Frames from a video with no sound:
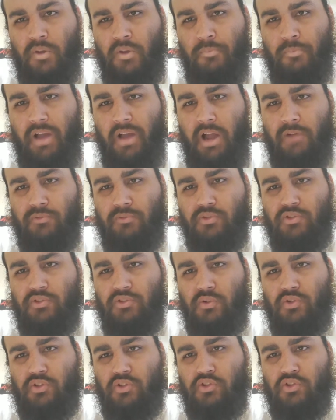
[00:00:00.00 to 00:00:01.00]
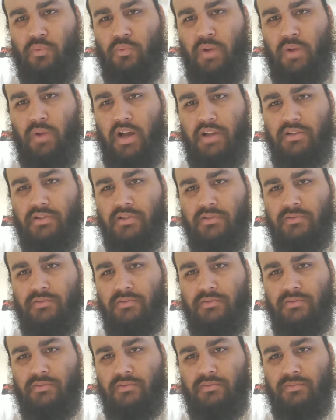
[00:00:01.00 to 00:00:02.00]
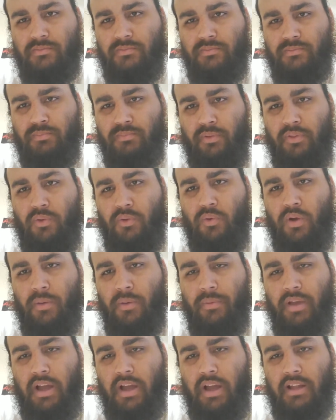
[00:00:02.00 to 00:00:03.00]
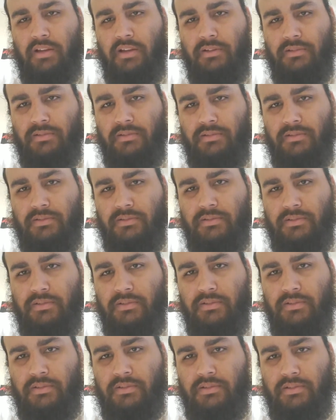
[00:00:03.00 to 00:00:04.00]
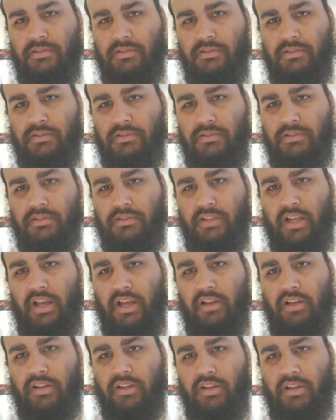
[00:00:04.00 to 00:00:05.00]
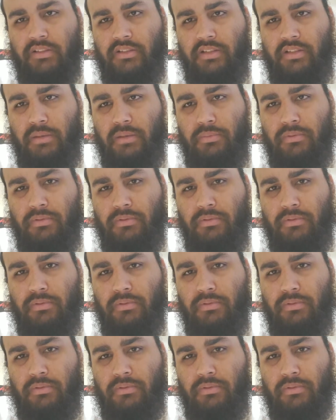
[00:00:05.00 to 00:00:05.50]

Powerful soldier Tawash, Brother Kwame Allah. They're out there in Tampa.